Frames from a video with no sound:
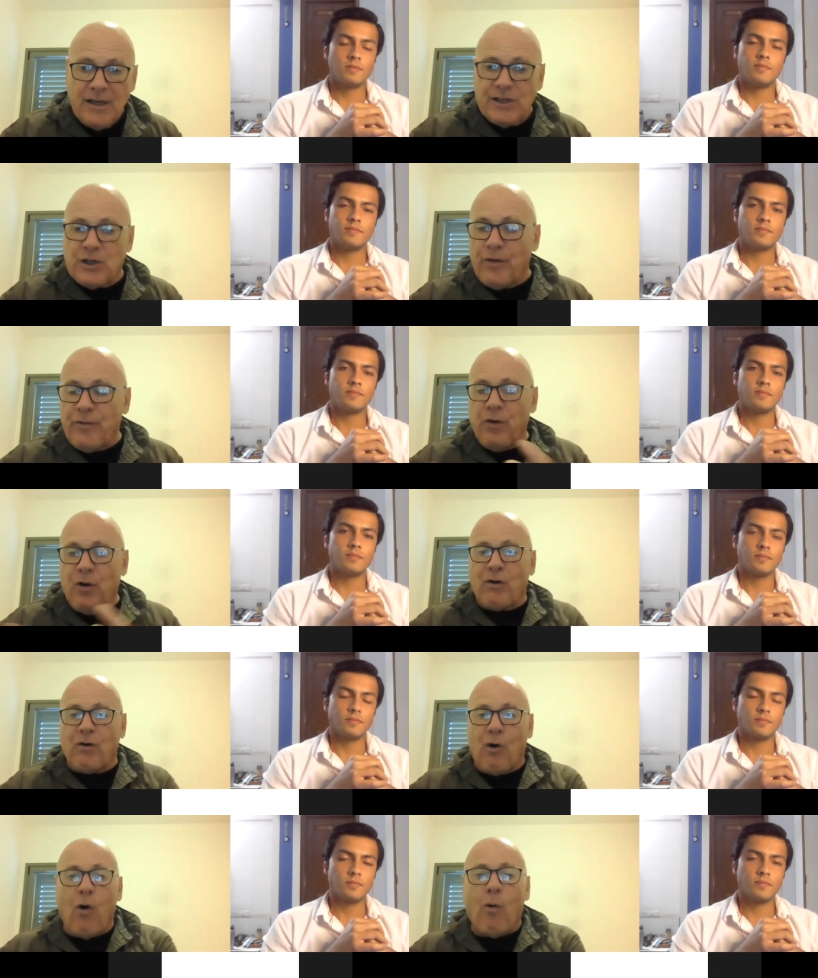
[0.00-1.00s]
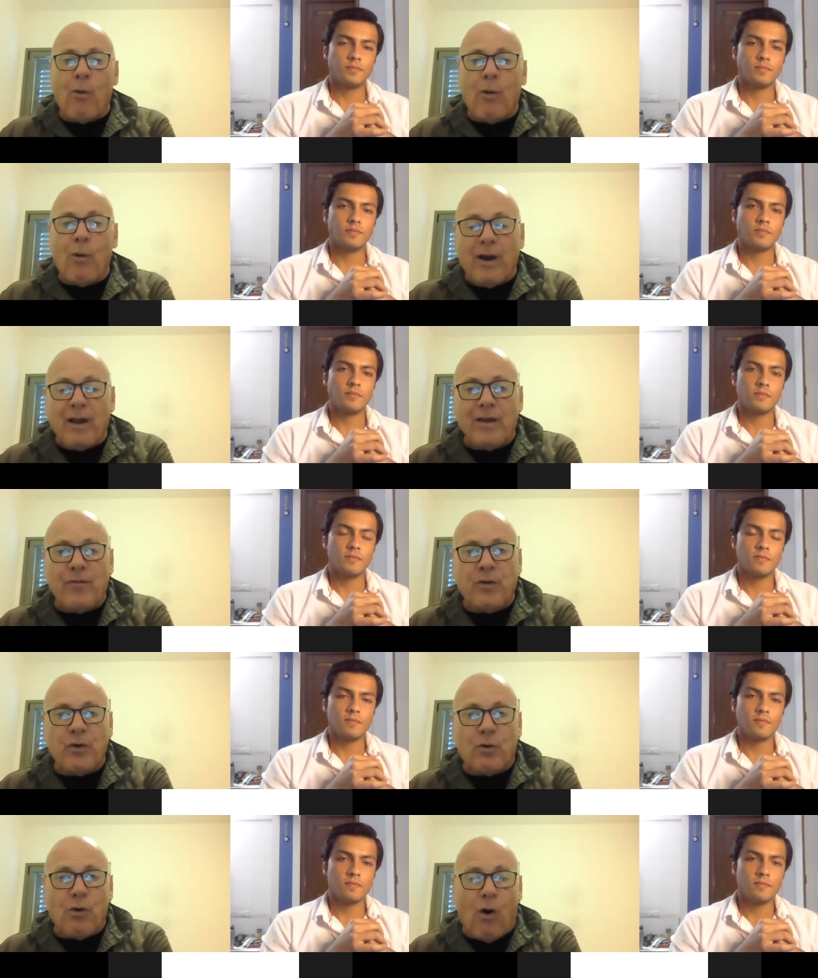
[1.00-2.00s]
Speaker 1: So if you grow,
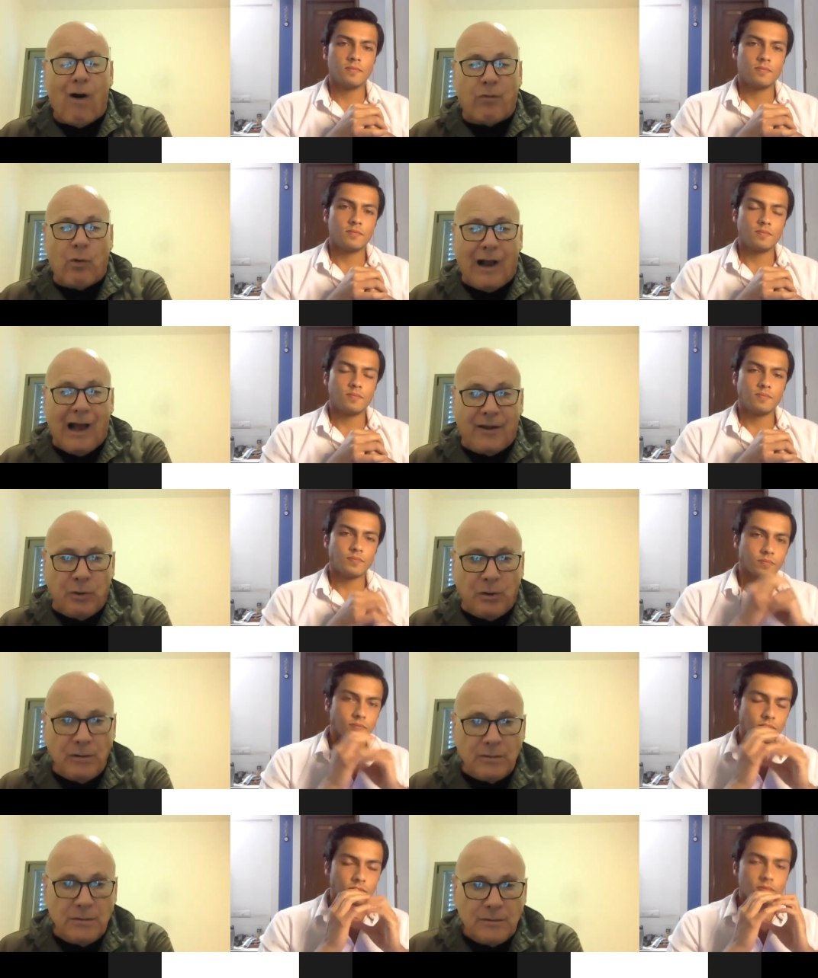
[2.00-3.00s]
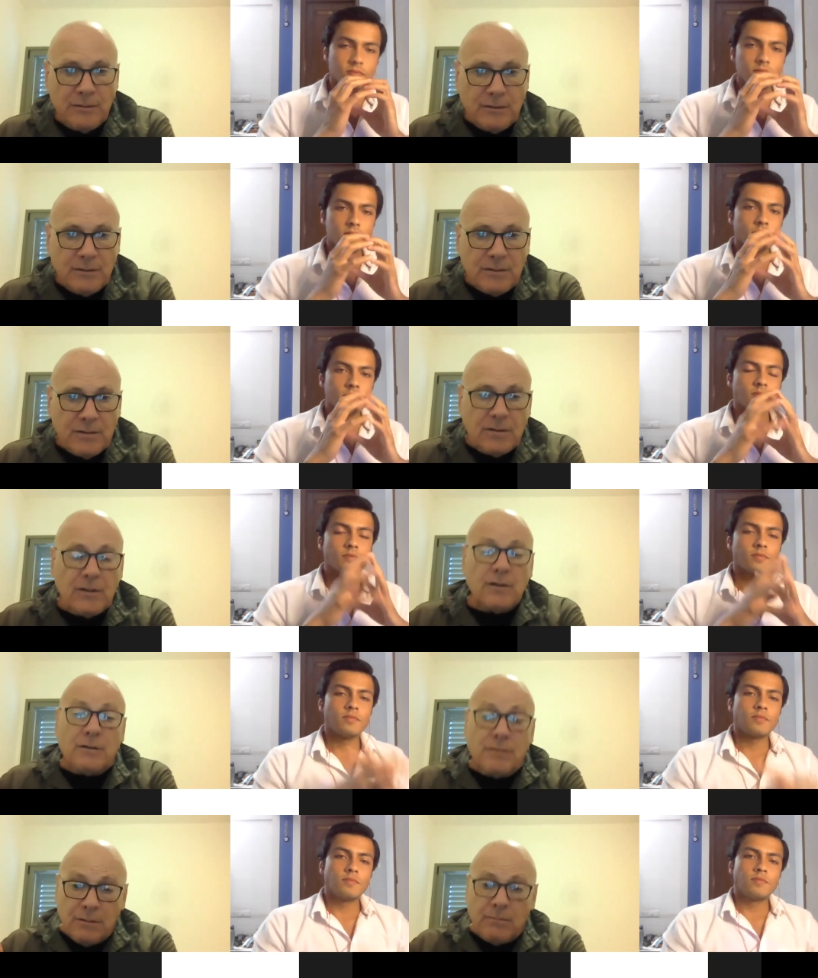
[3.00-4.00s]
if you grow avocado,
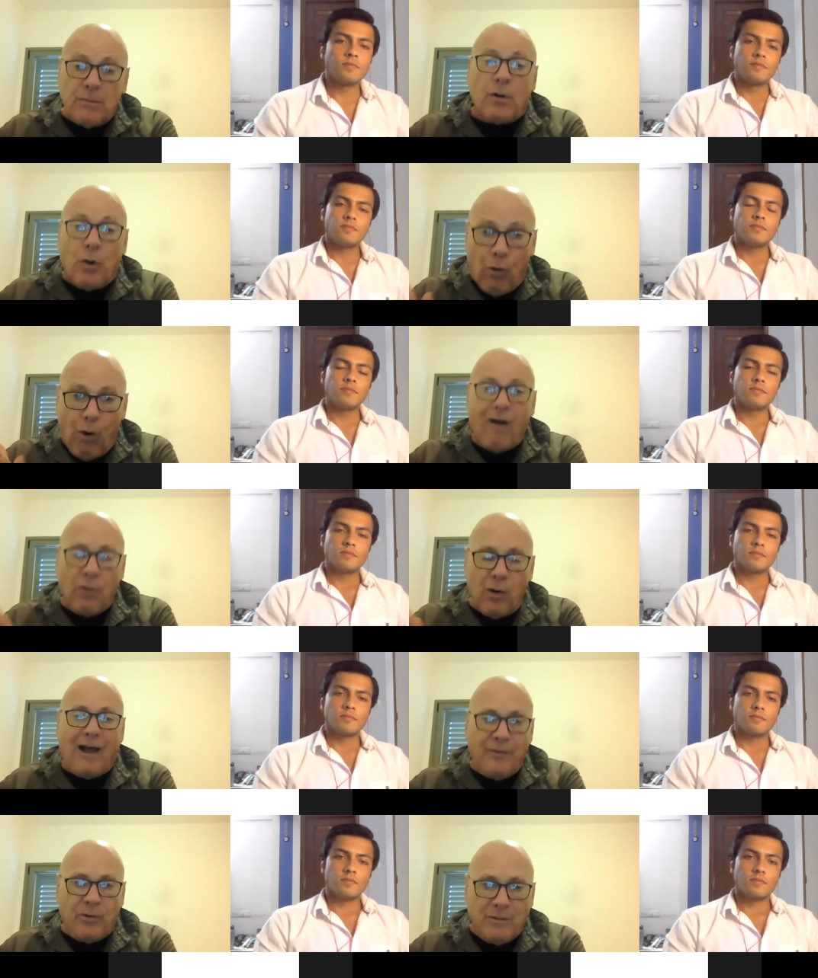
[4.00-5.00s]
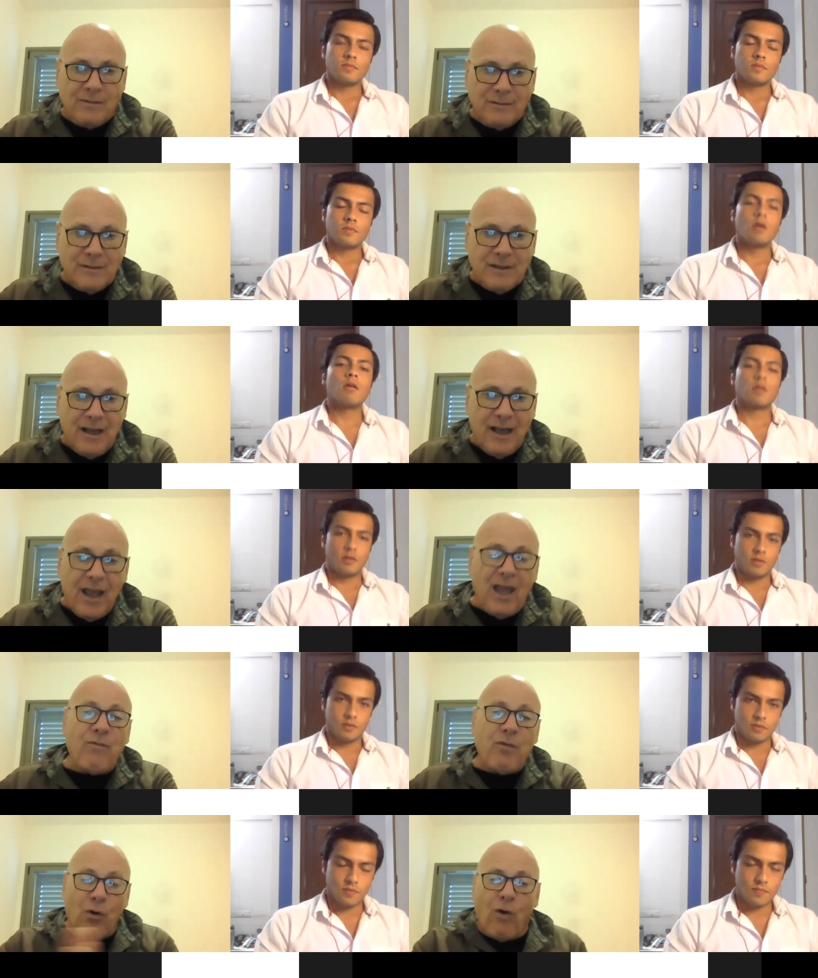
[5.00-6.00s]
grow avocado
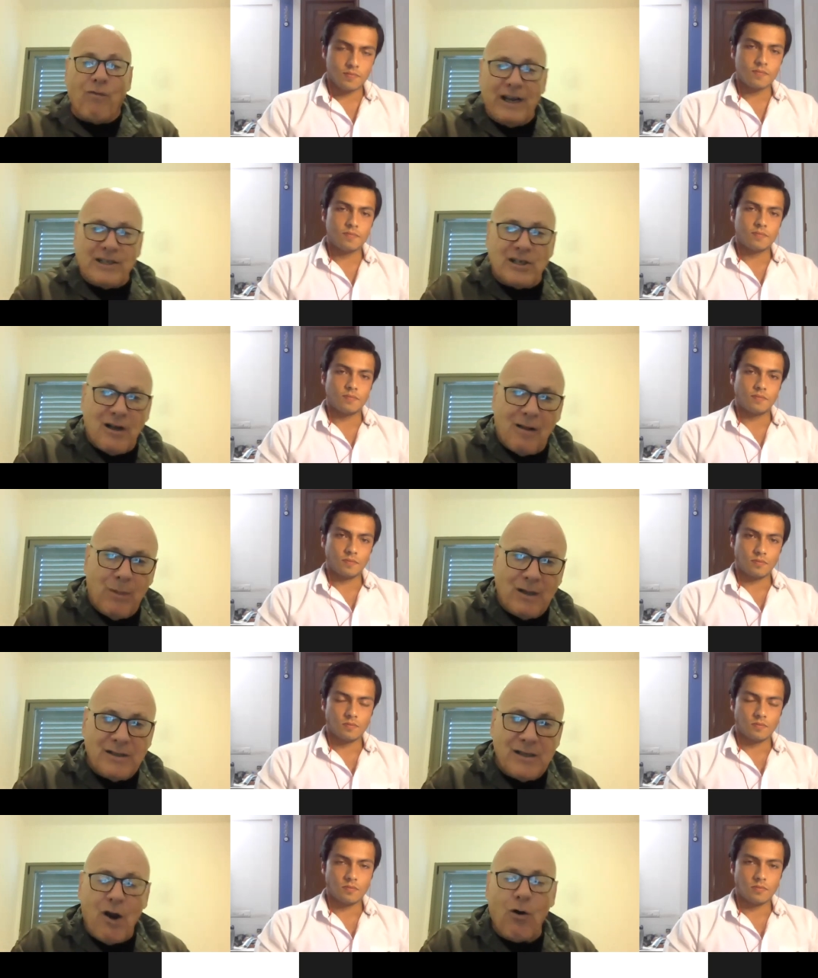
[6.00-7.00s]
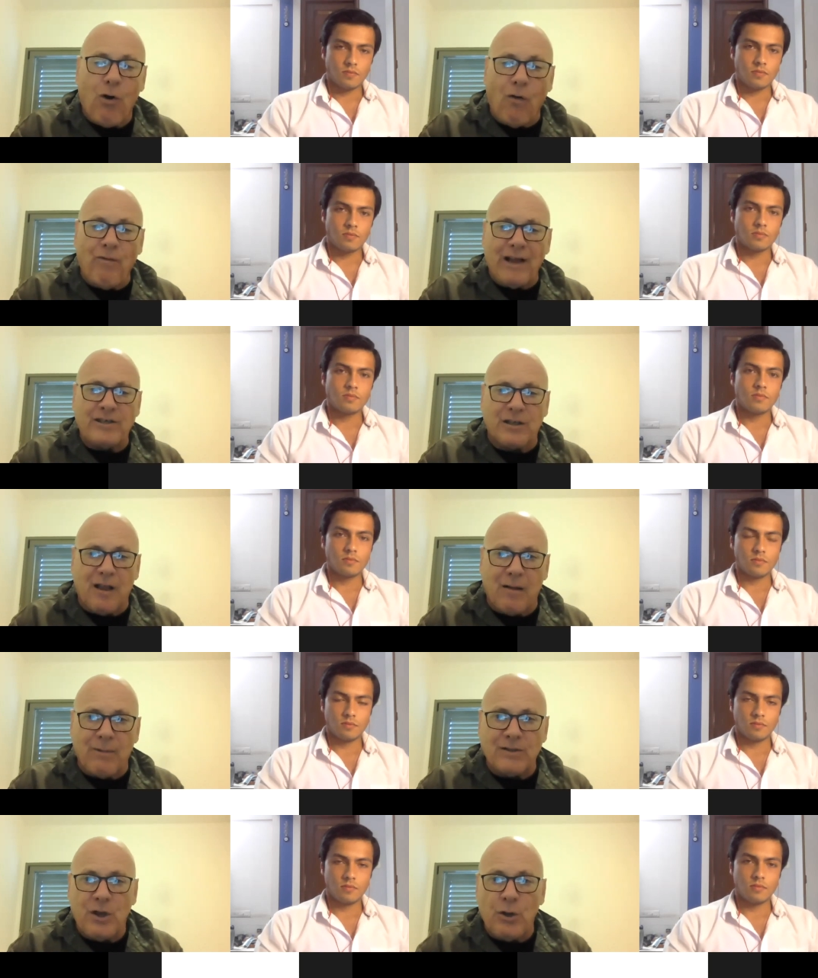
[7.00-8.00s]
if you grow vegetables, grow
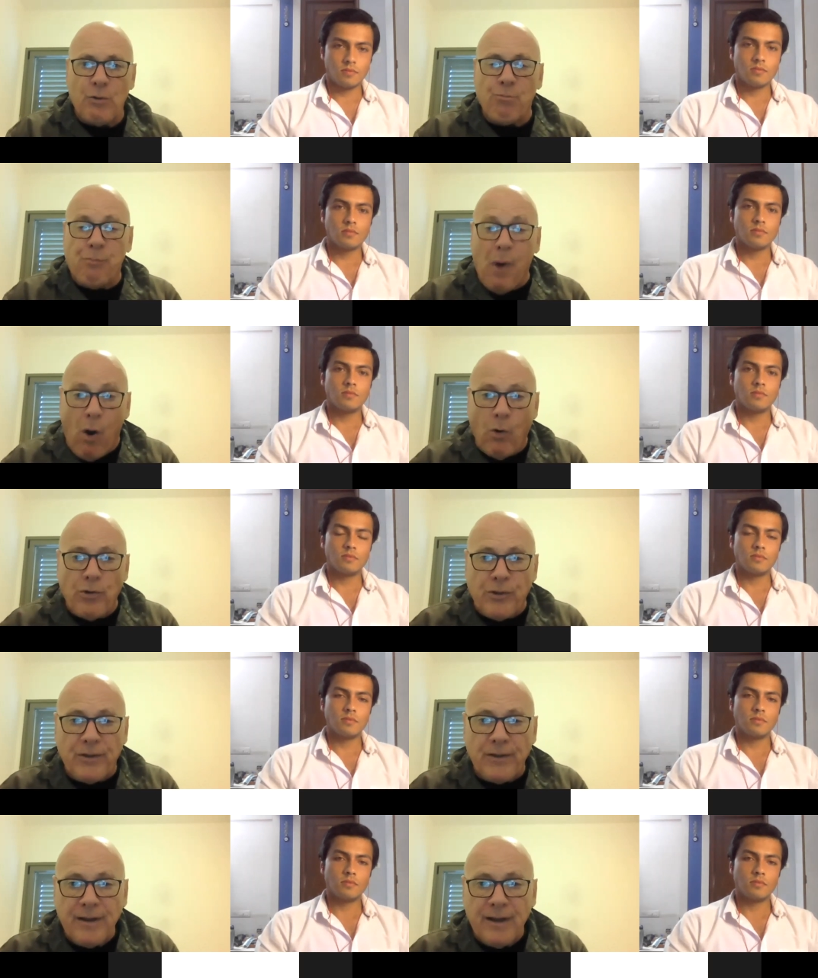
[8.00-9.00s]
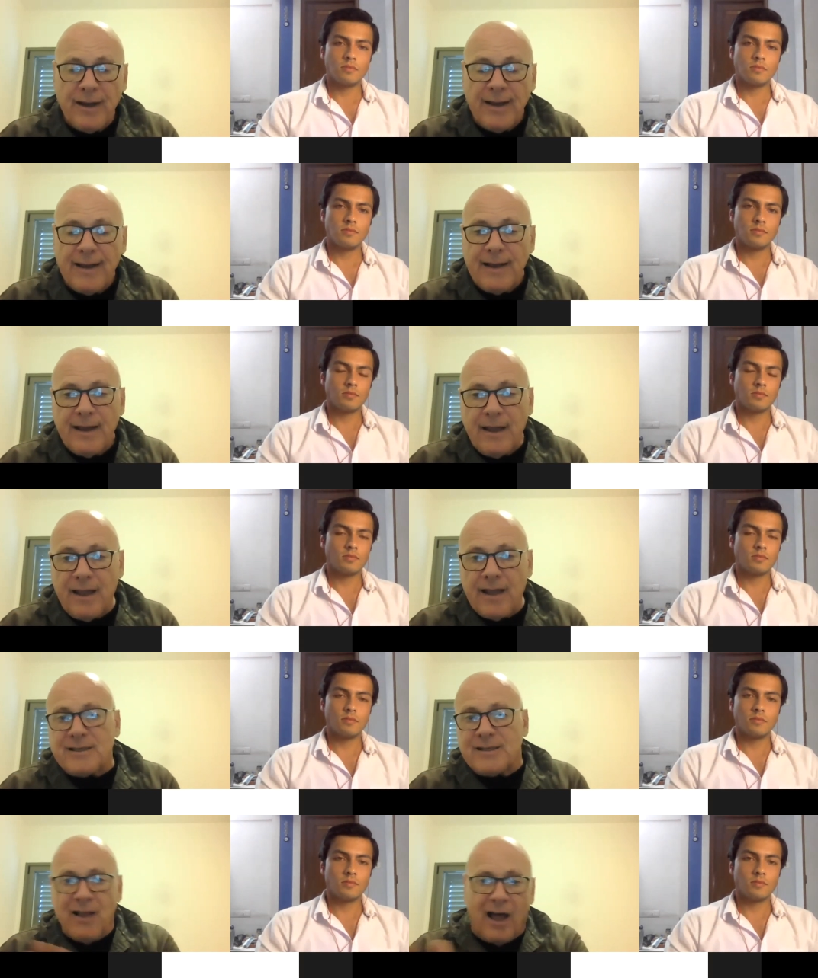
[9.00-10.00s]
vegetables. Both,
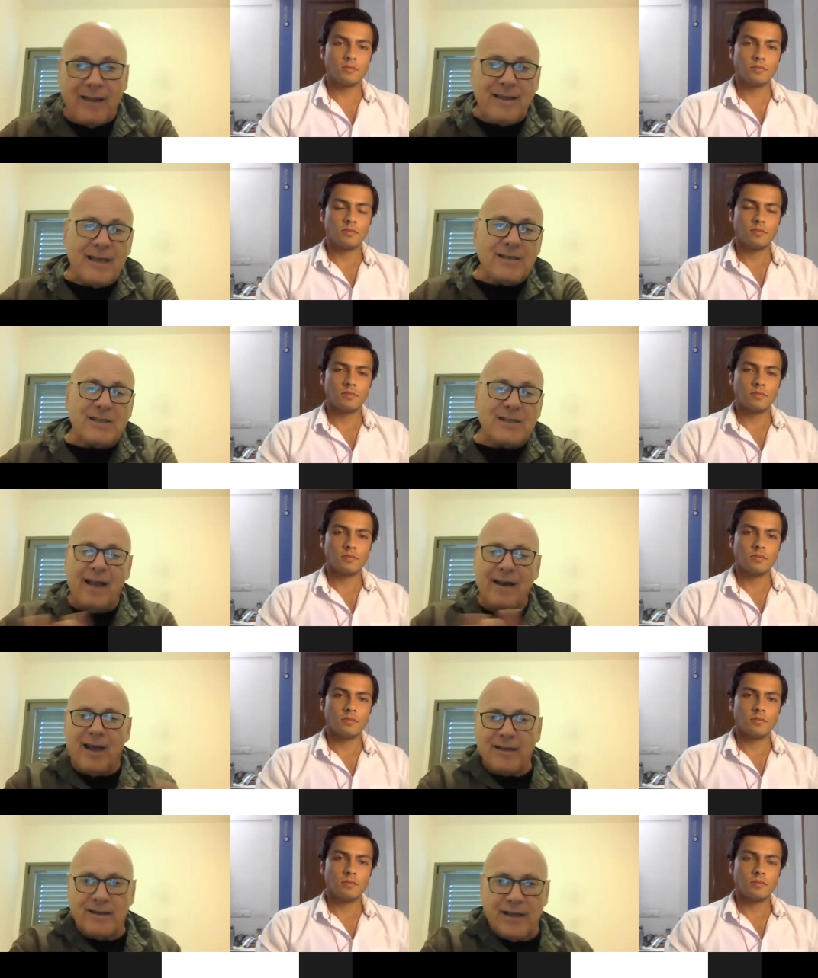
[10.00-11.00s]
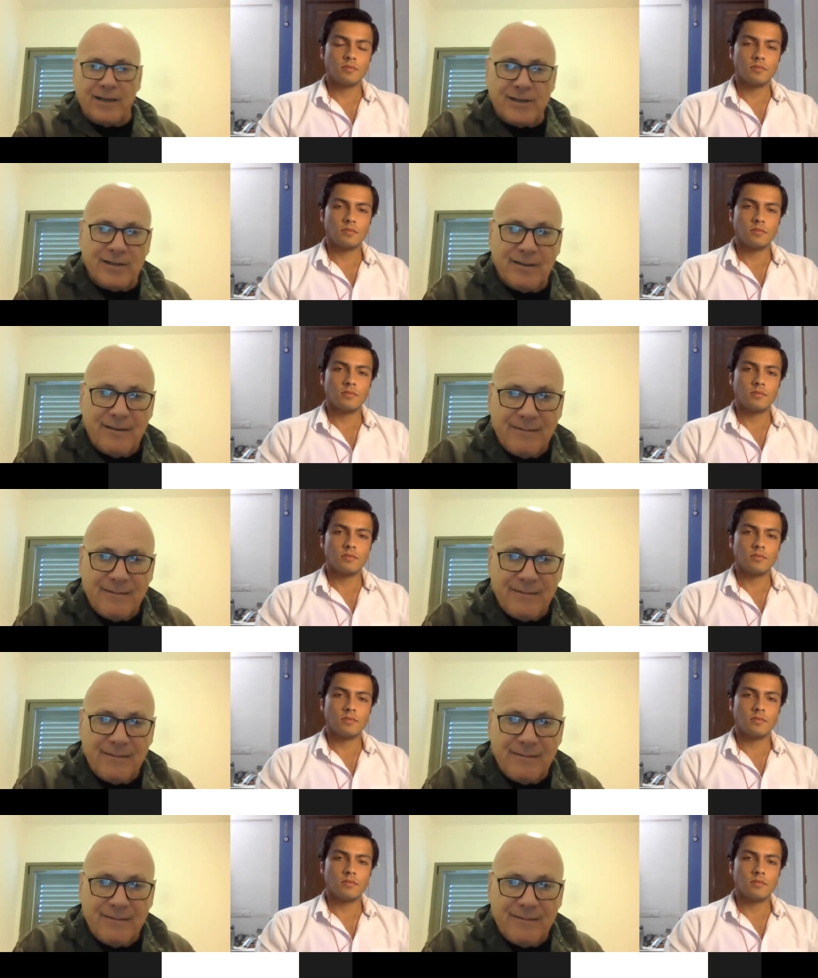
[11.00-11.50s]
it's not this and not this.